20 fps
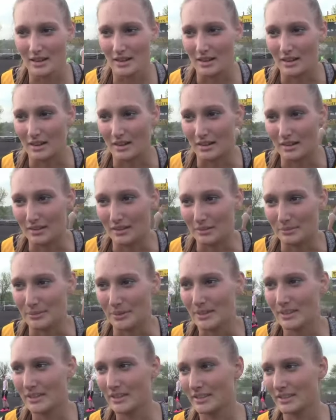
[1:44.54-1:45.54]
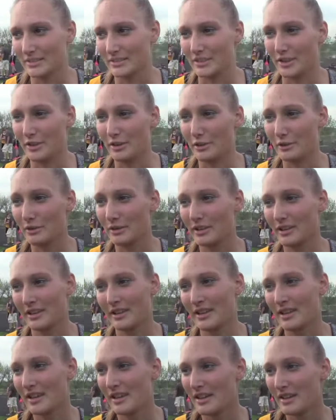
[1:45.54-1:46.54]
Um, no.
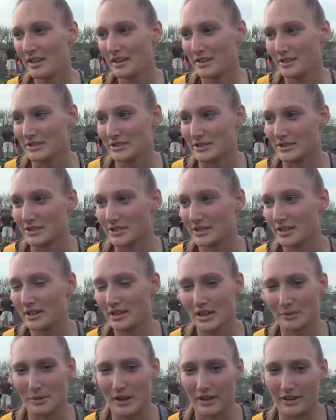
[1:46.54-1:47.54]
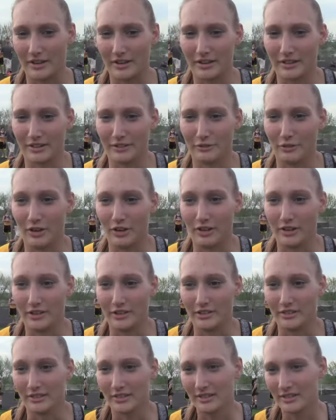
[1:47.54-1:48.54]
Just come out here and run
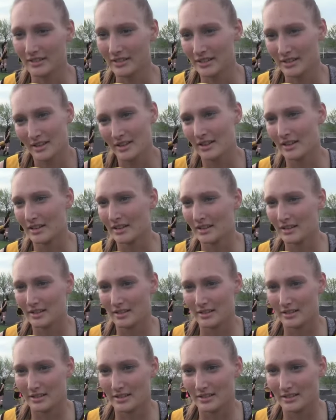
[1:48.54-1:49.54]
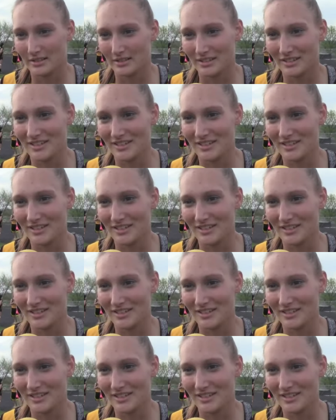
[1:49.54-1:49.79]
and, and jump too.